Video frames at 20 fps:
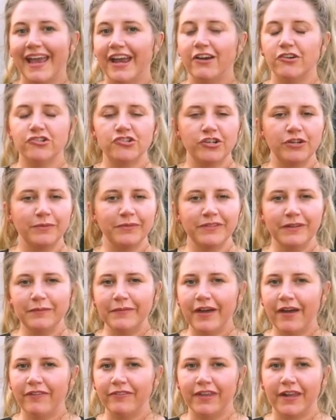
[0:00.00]
Airstream
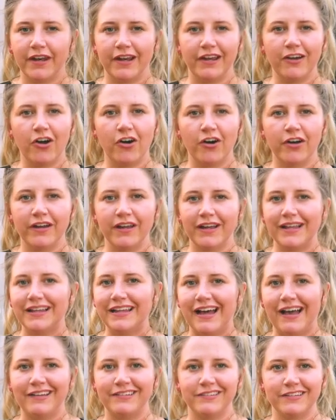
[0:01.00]
seem to have that iconic
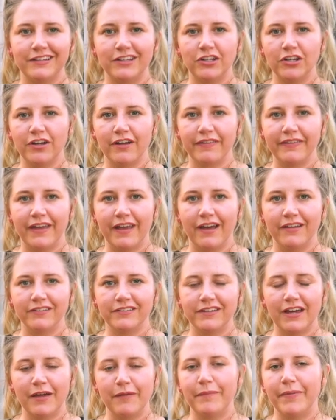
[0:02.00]
classic look on the
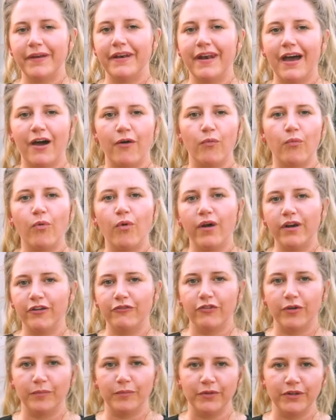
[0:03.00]
outside, but not one
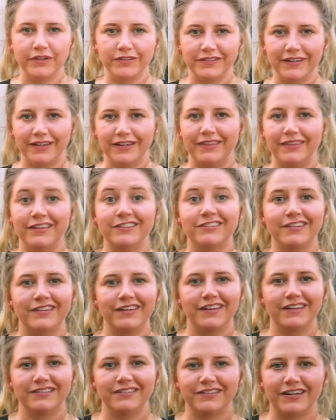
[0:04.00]
of them looks like this
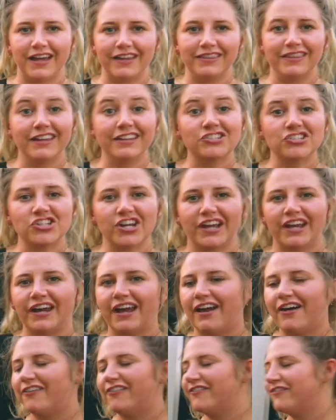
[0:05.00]
on the inside. Let's check it
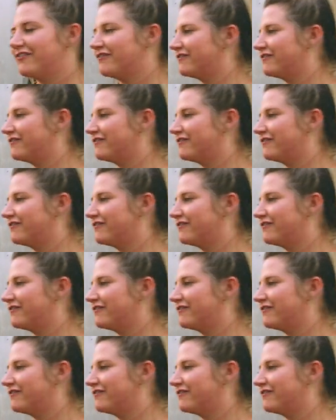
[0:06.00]
out.